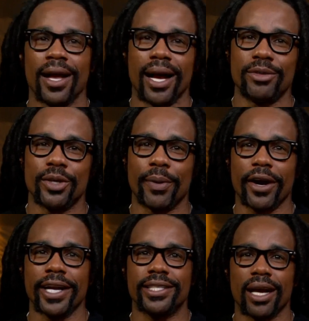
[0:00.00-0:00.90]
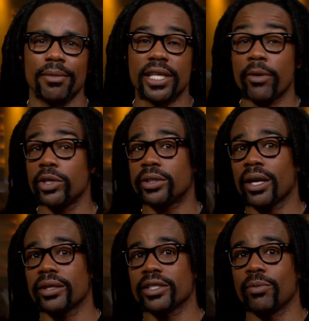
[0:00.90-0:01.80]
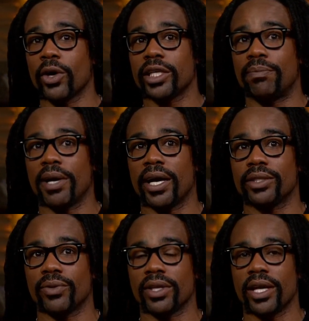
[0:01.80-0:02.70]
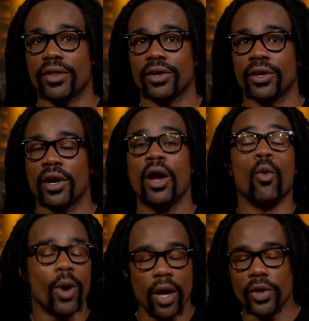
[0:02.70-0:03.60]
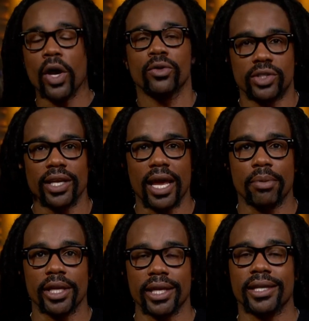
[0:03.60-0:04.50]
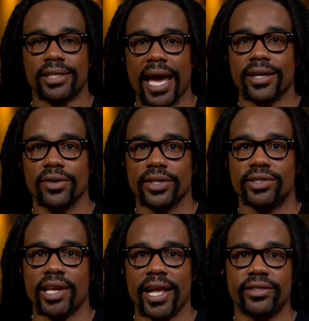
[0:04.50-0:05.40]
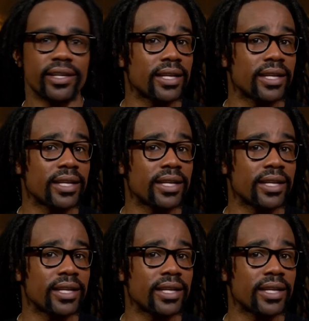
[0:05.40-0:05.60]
I'm Jabari Thomas. Hey, we start this morning's buzz with another well-known celebrity attacked on stage.